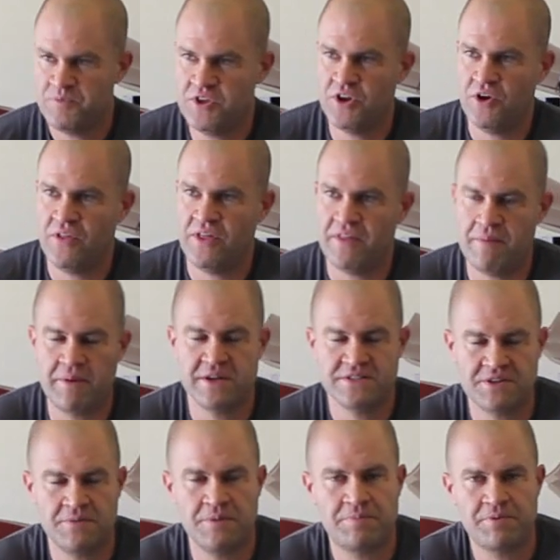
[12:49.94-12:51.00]
you know that, that bike's
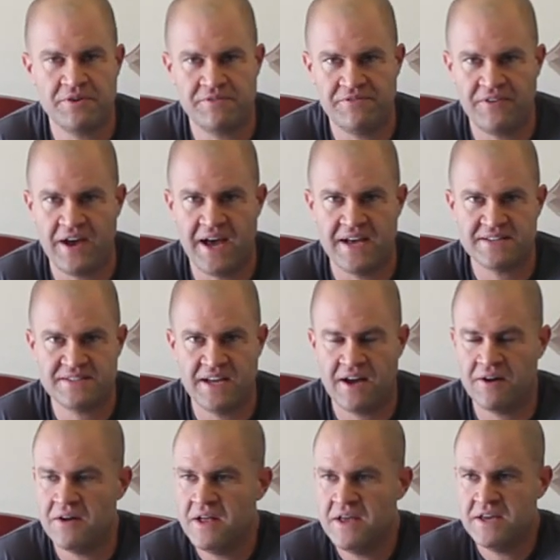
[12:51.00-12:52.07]
going to be pretty fast
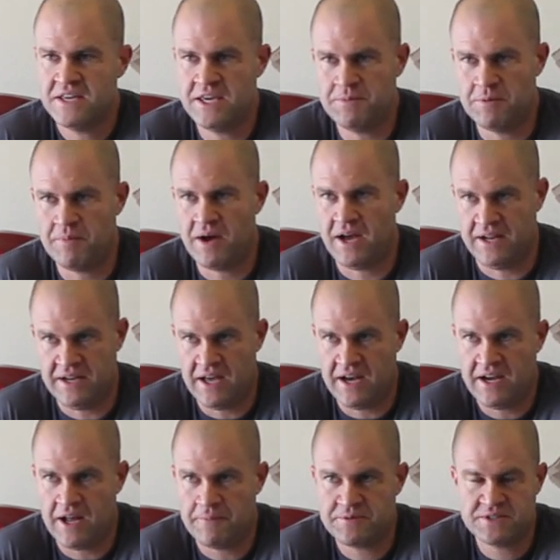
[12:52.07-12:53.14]
now keep in mind
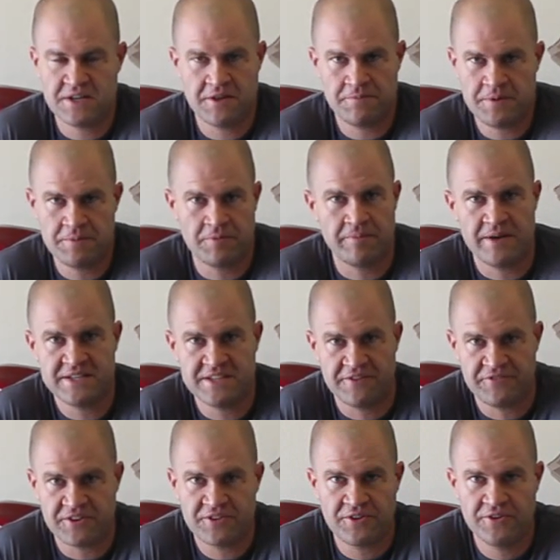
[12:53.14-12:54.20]
99% of the people
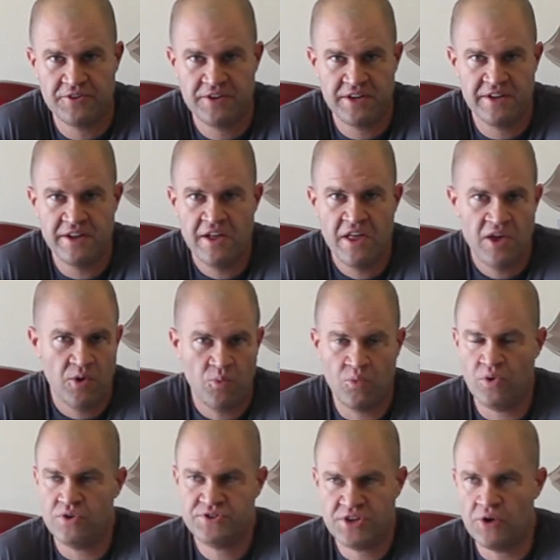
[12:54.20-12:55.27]
myself included
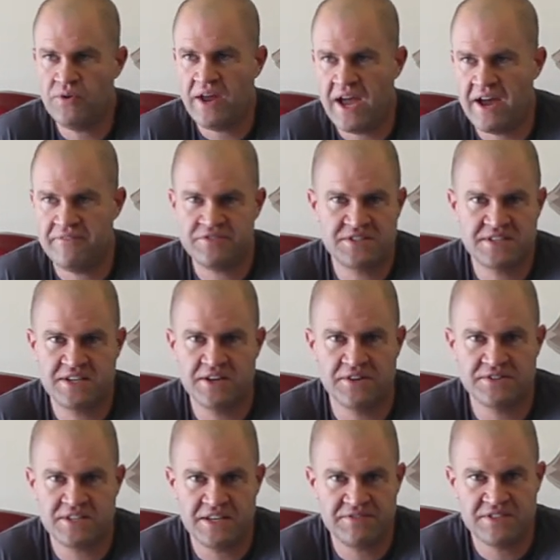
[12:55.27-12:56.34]
don't have the
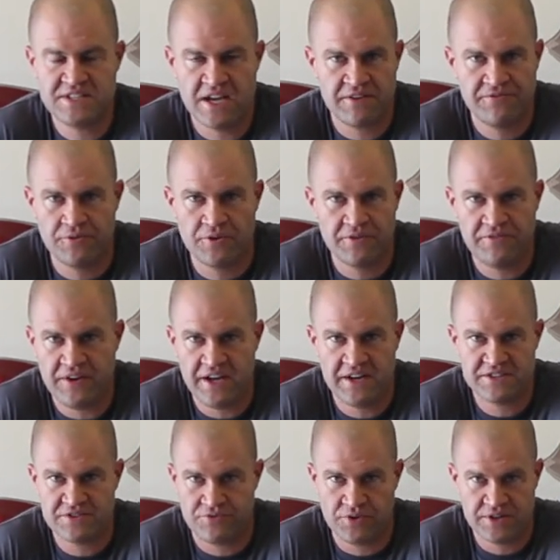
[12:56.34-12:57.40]
skill to even take full
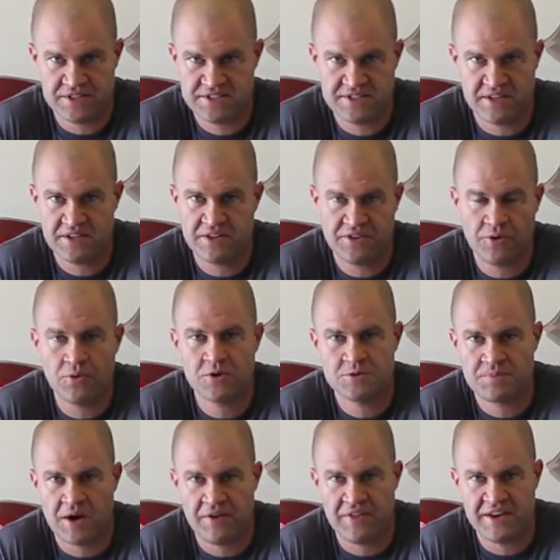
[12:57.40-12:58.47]
advantage of what a, the
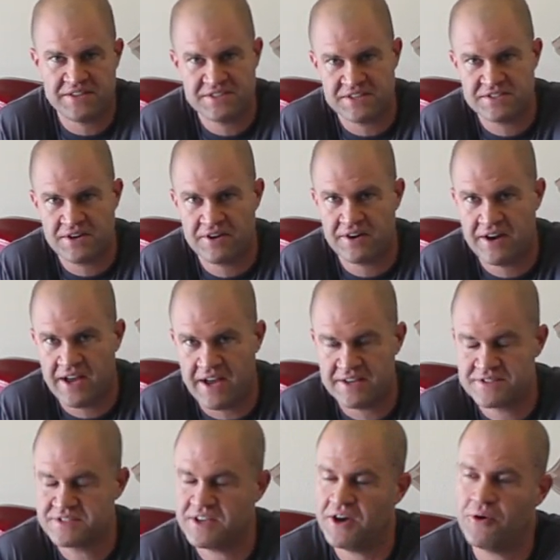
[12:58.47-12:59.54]
horsepower that a 600
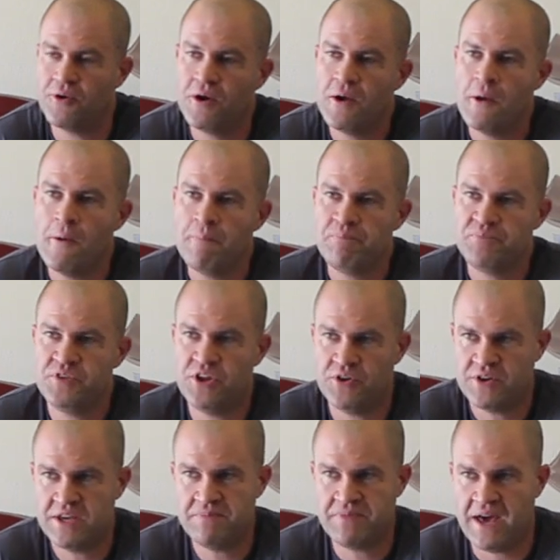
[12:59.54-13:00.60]
has so you
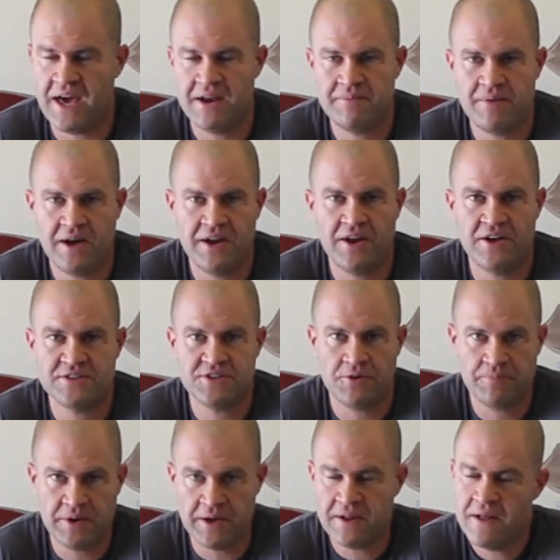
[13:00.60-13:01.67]
know keep that in mind
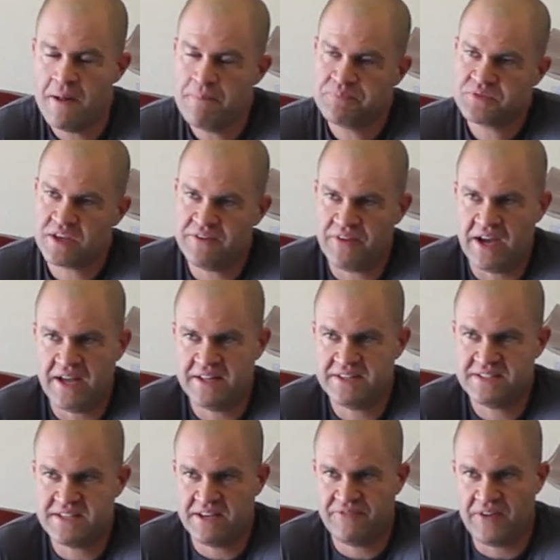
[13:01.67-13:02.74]
also but if I had
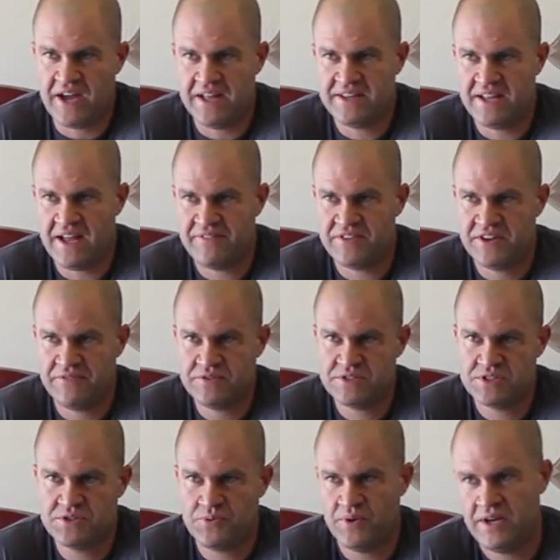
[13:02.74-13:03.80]
to say, if I had to have the
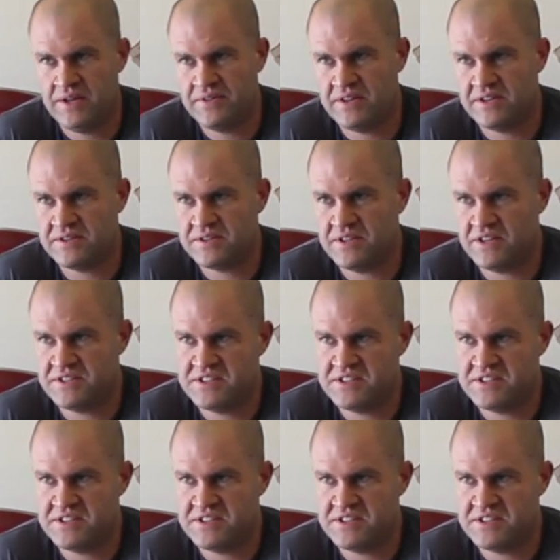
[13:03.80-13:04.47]
difference between the, the